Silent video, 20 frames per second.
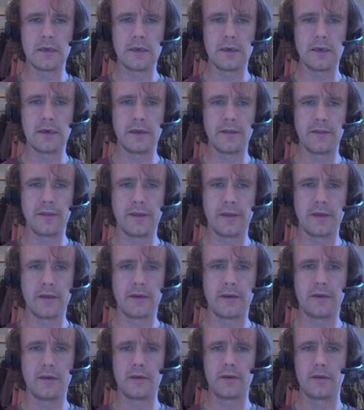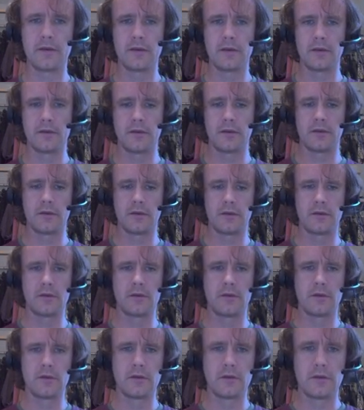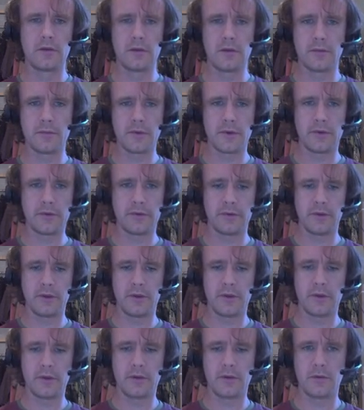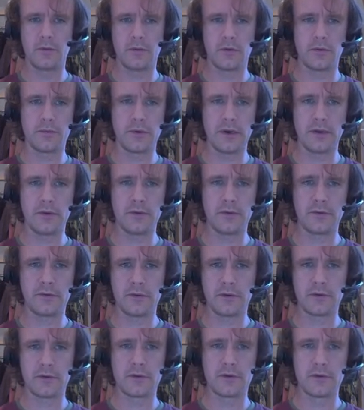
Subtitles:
And then I'm going to say, what round is it?